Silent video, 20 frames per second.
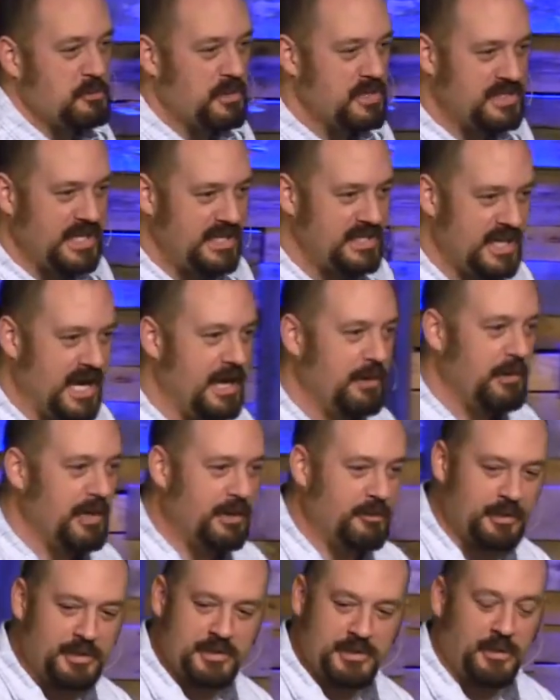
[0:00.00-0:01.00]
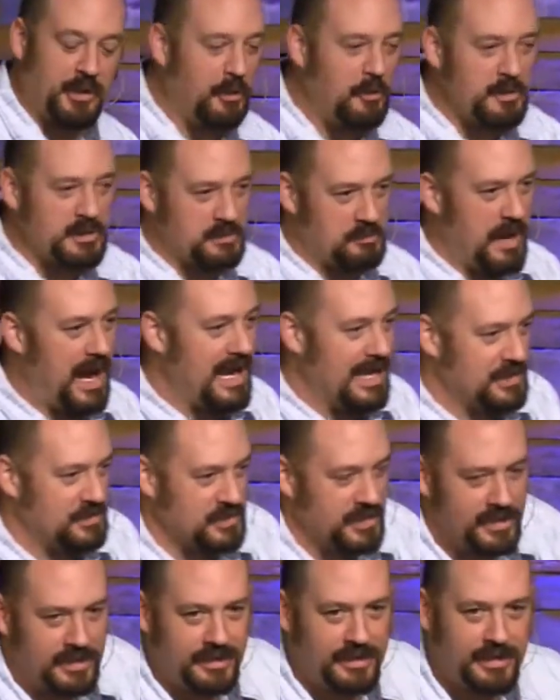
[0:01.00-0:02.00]
want to say Sangre de Cristo. I know it's Spanish.
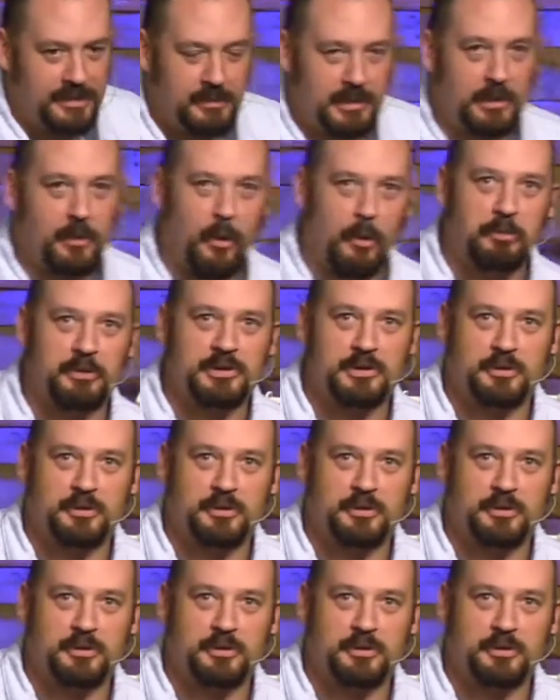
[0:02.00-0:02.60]
But Corpus